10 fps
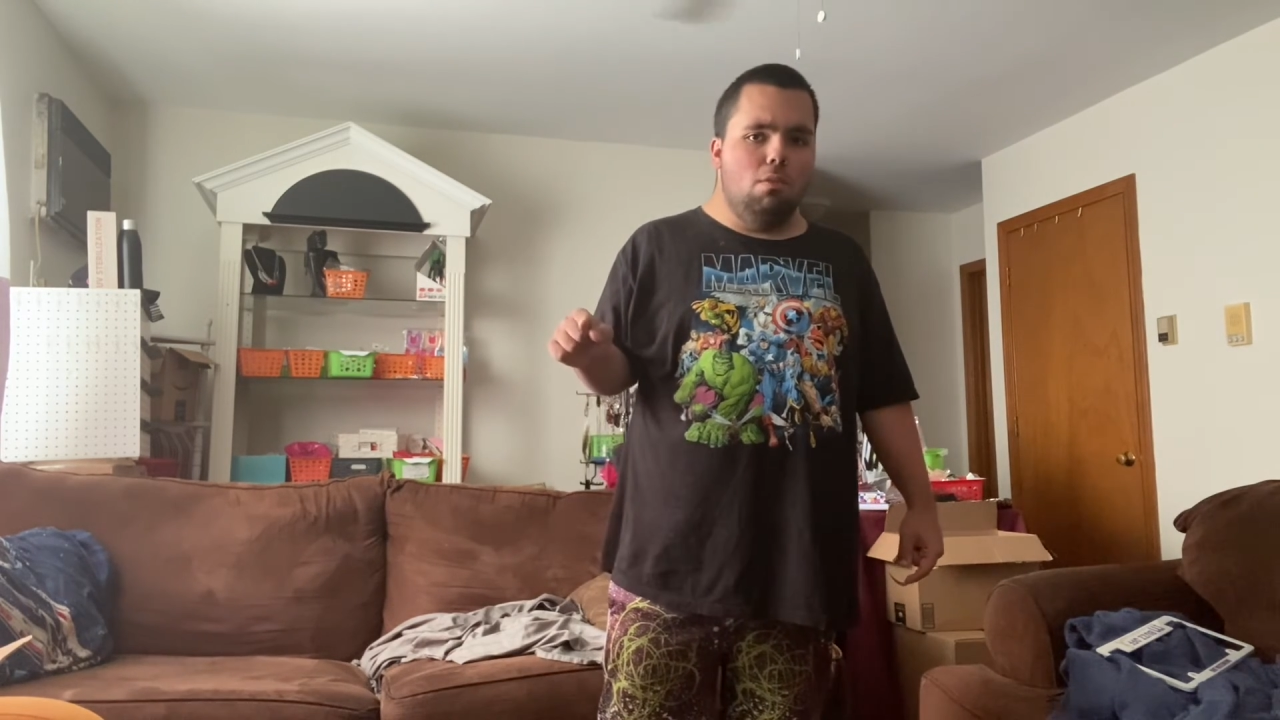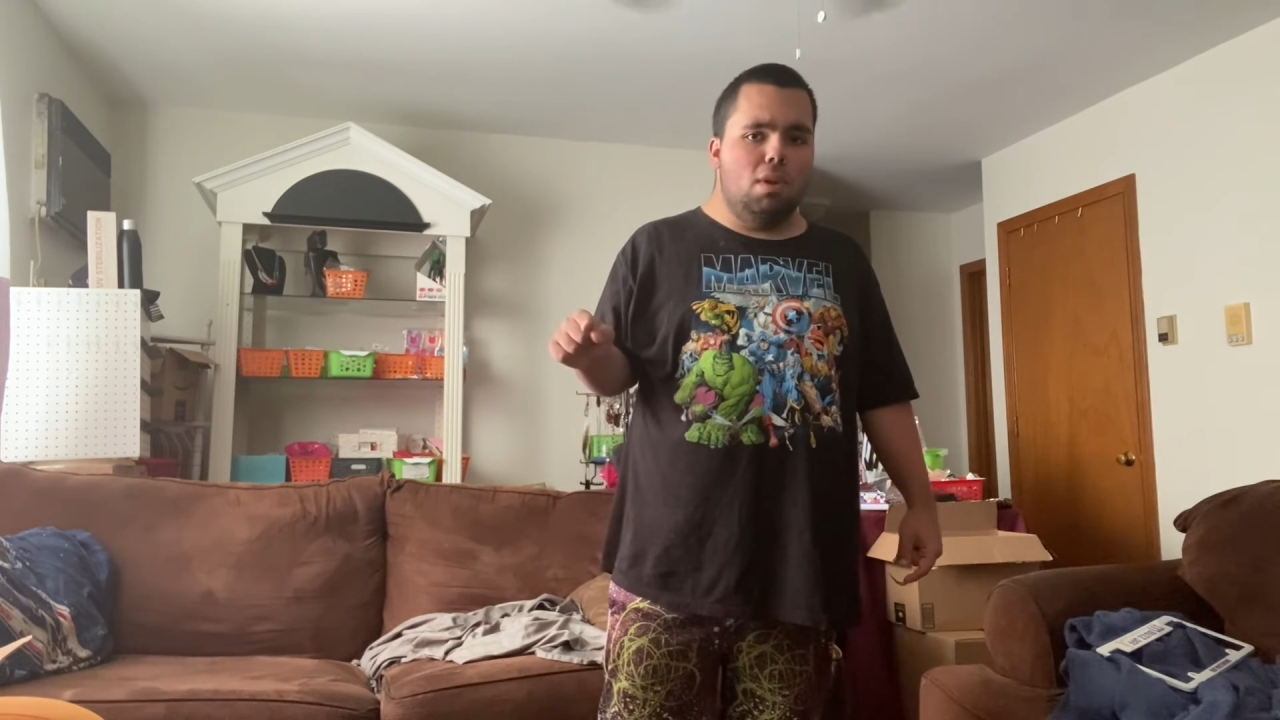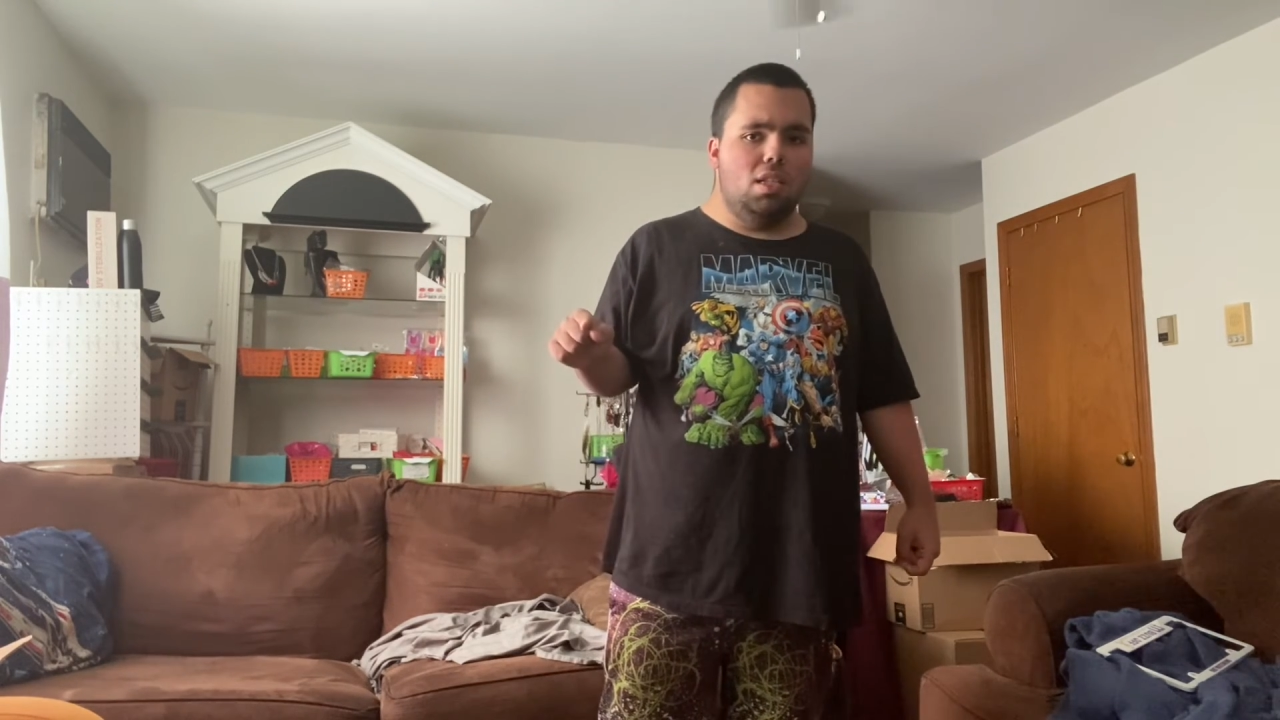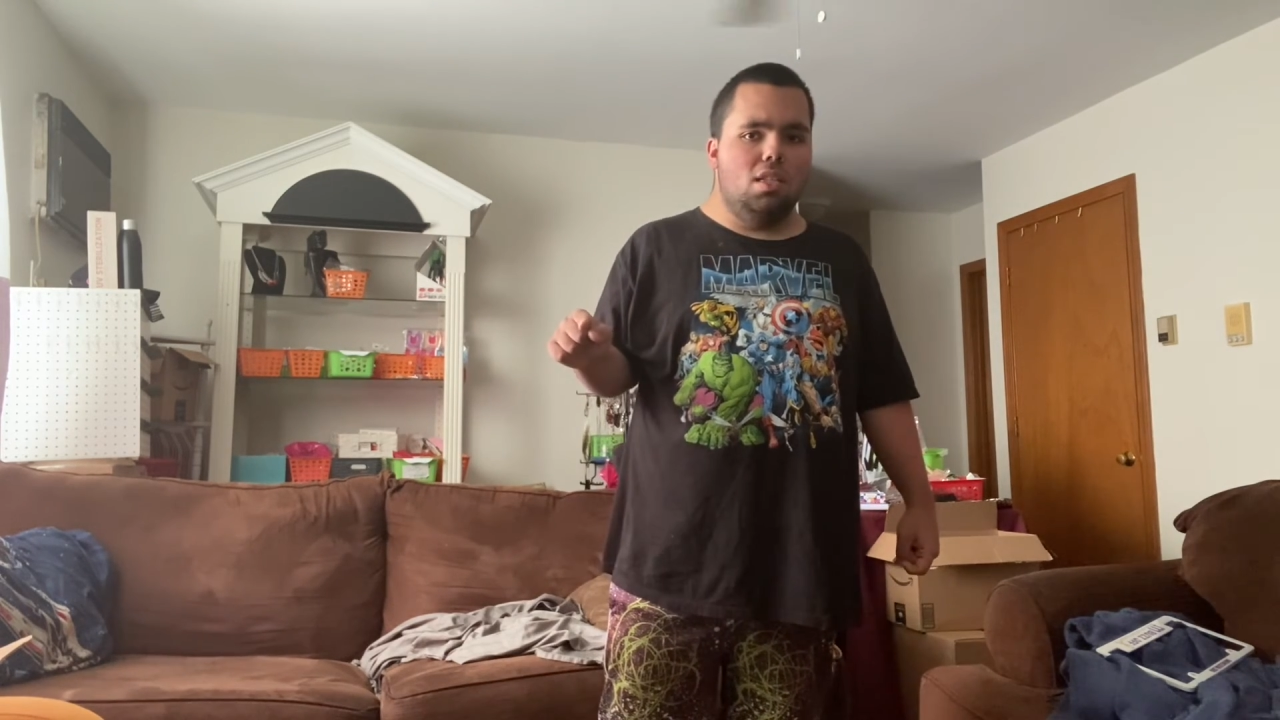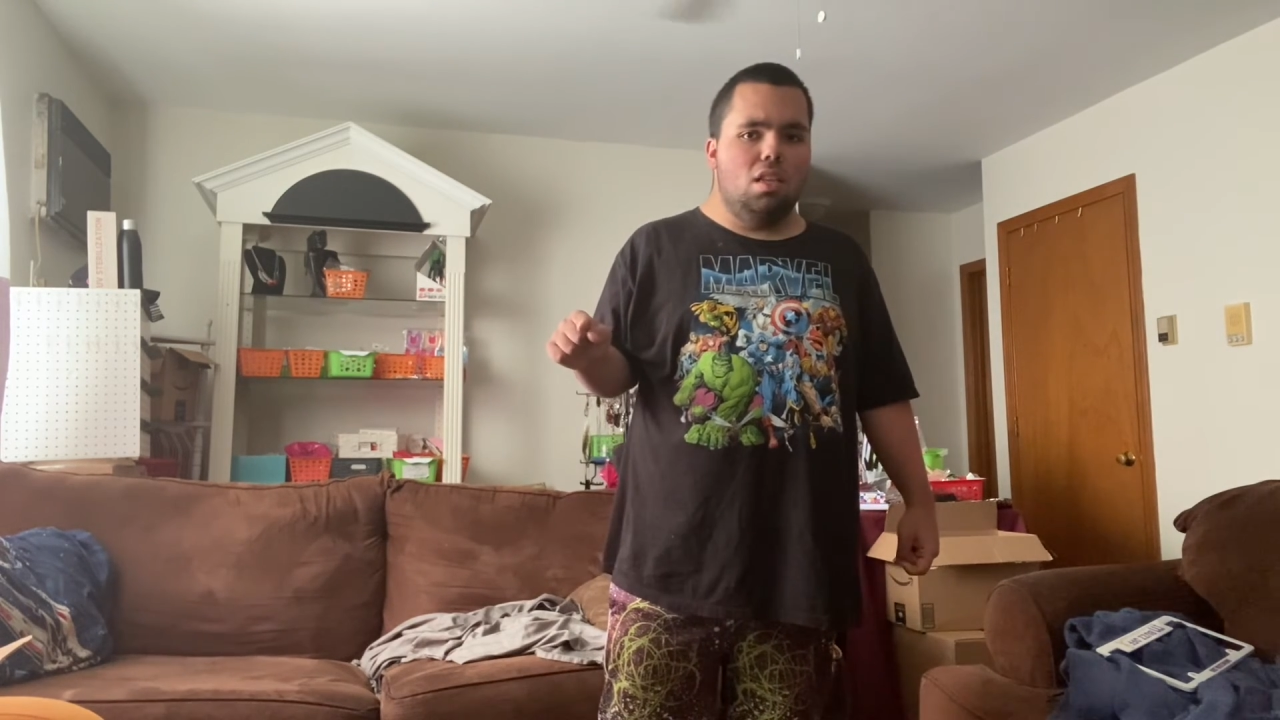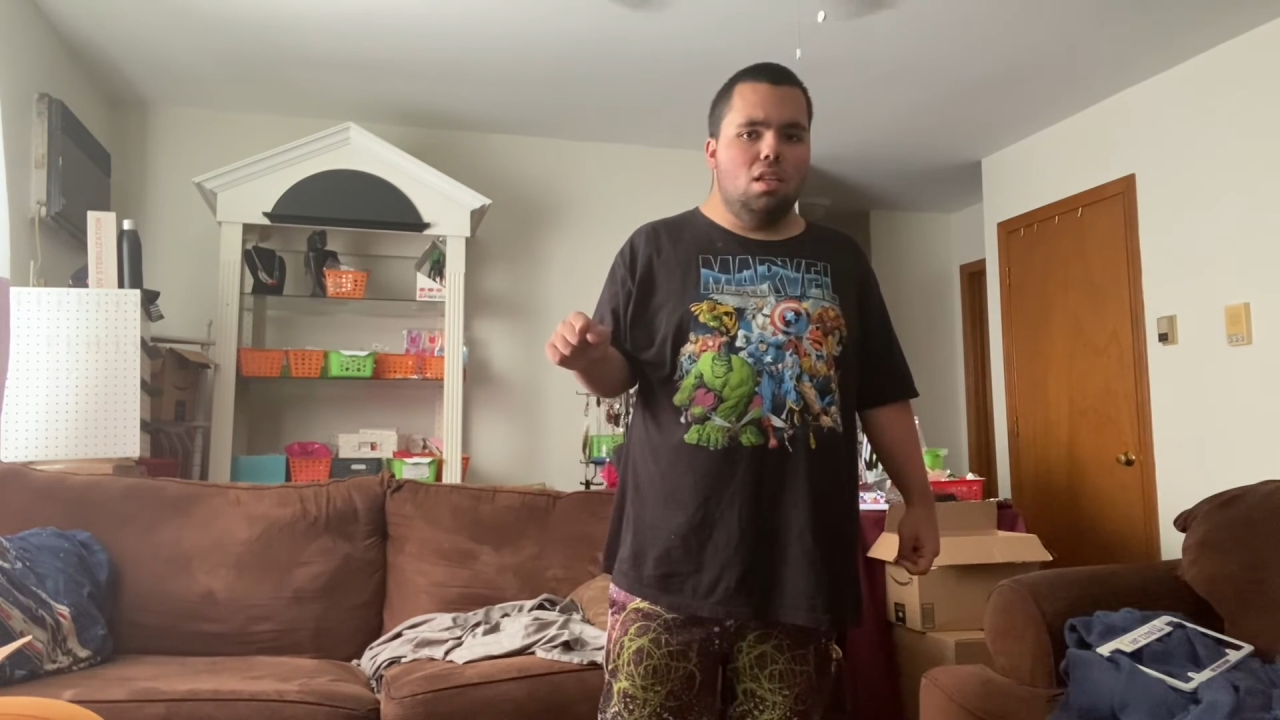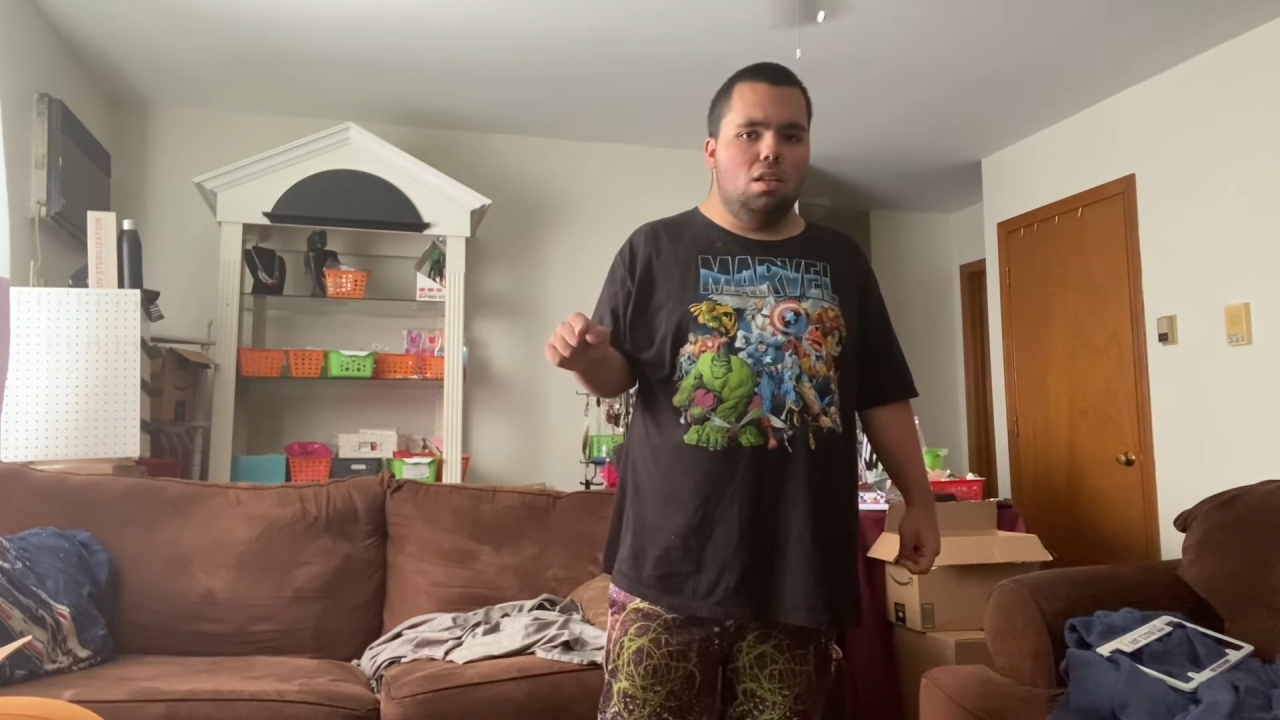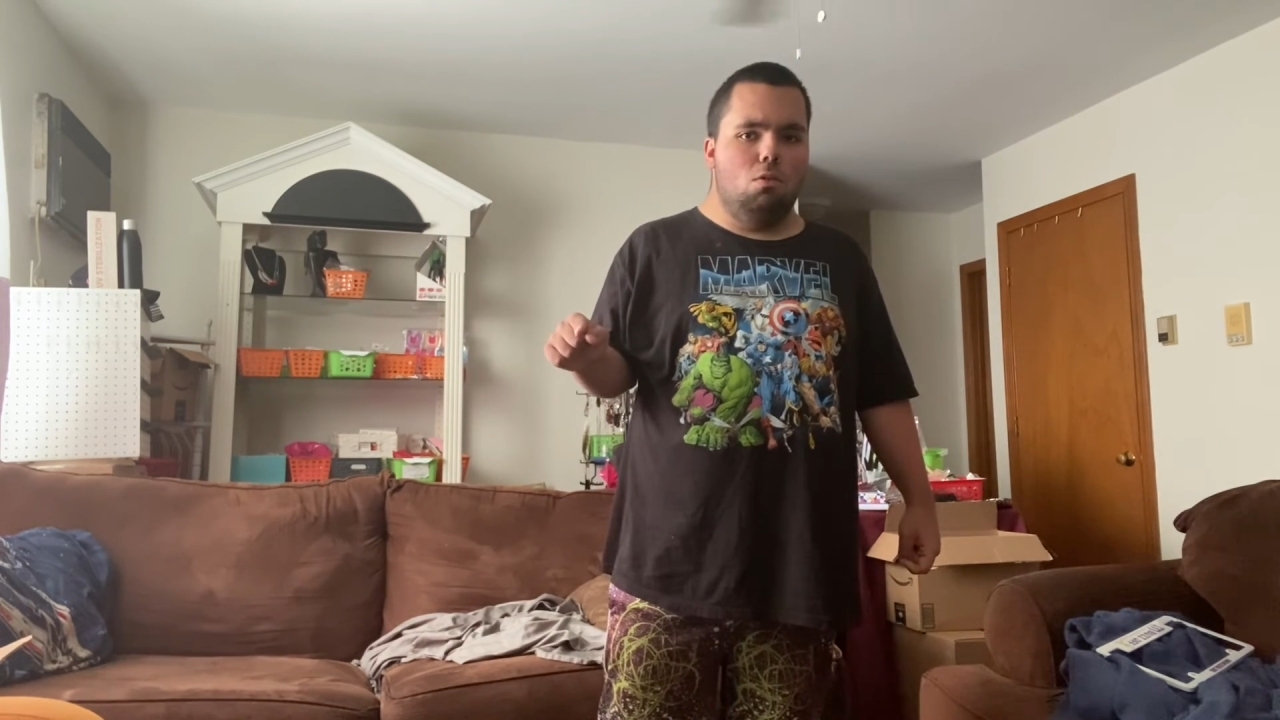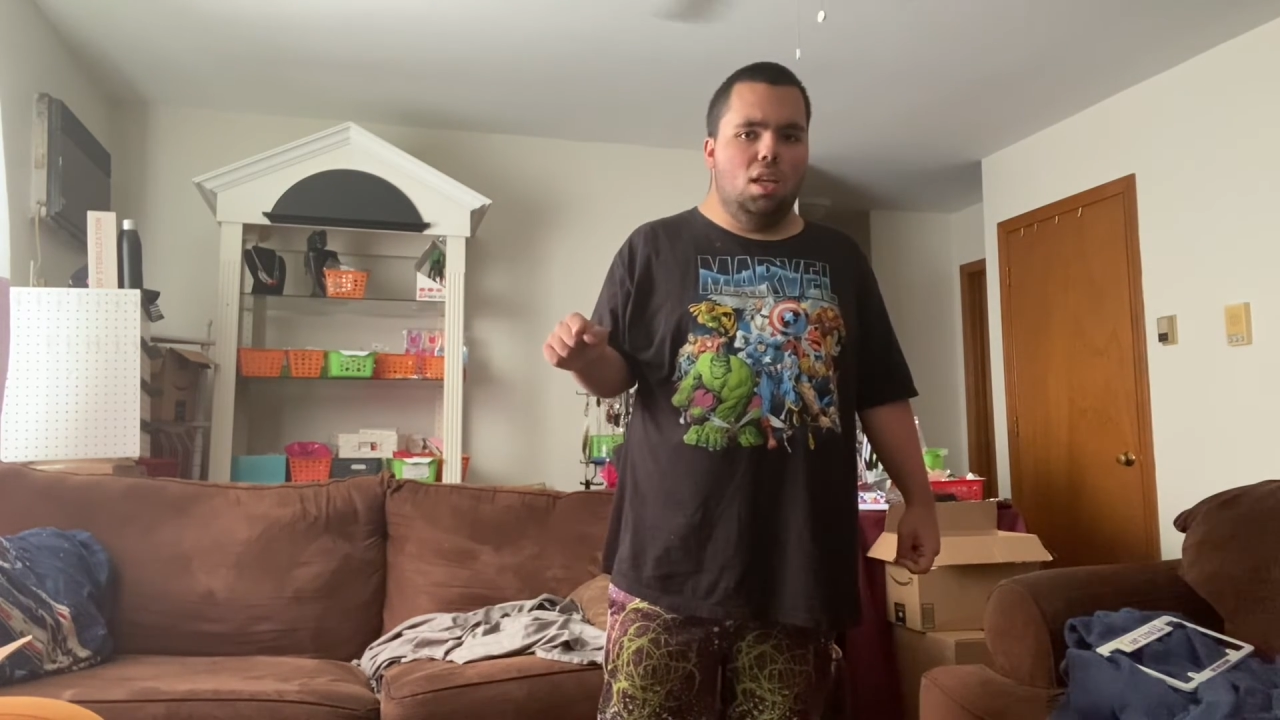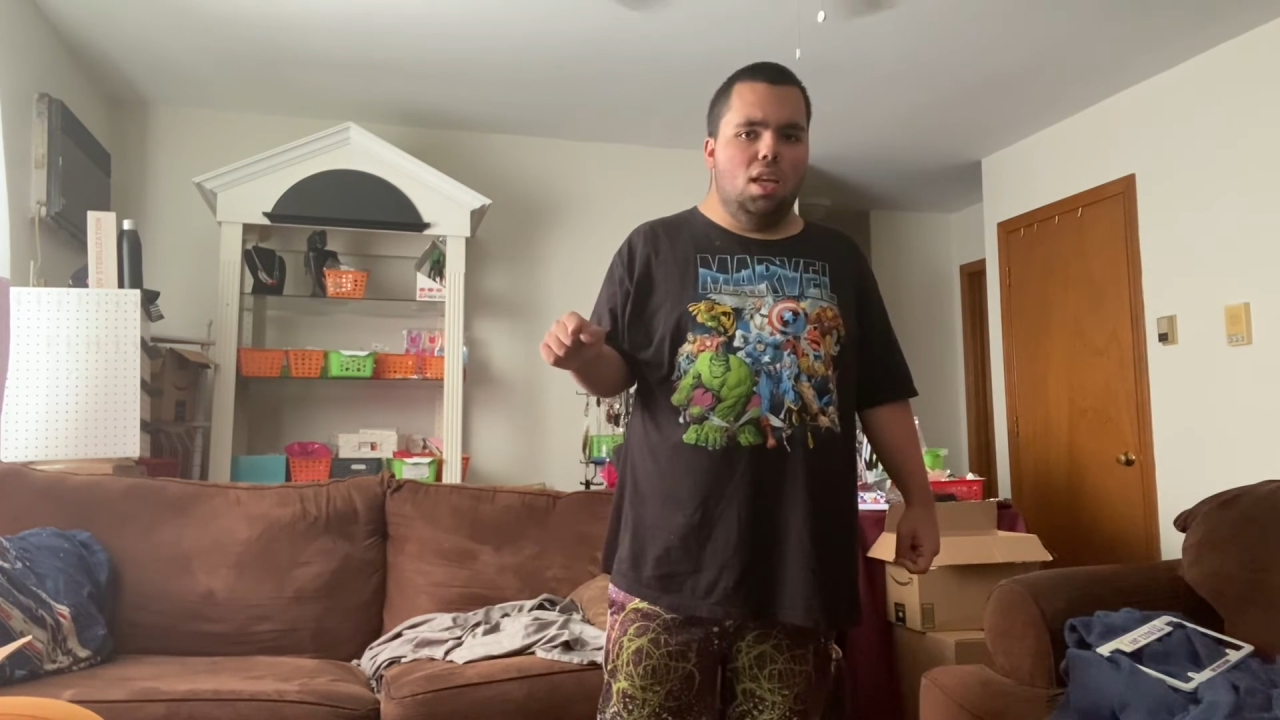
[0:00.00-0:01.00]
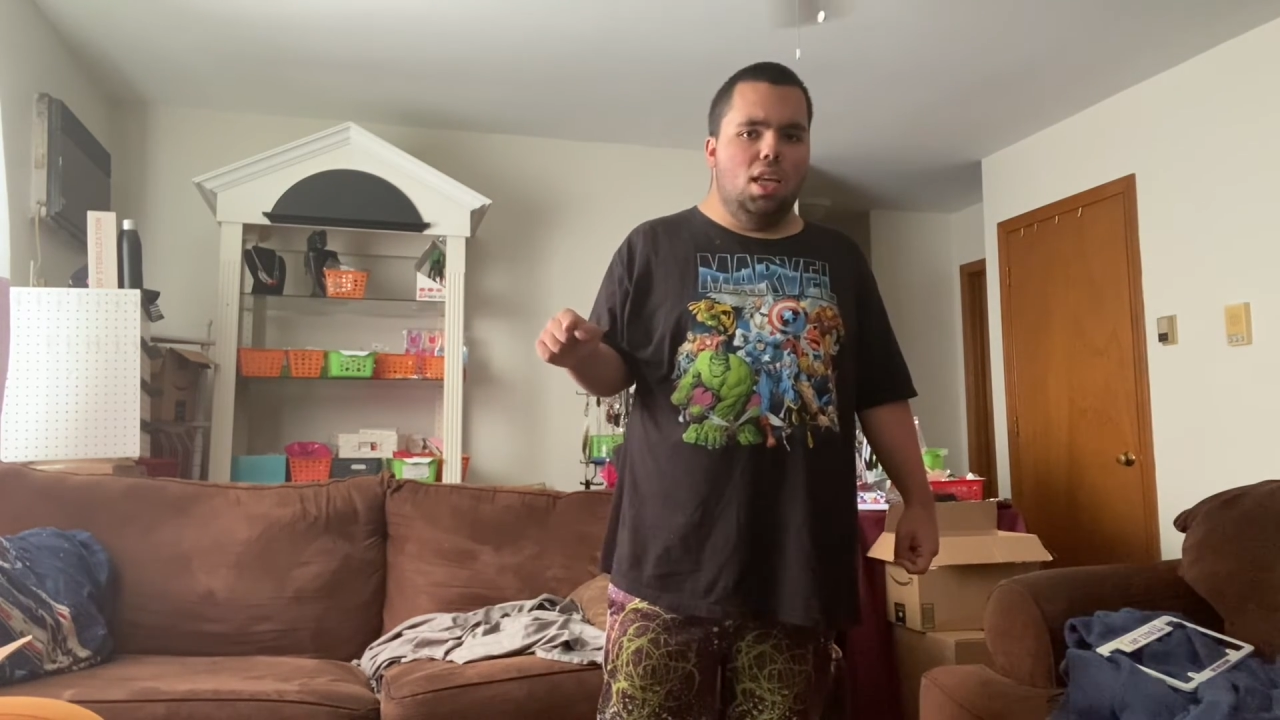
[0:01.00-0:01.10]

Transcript: my salute,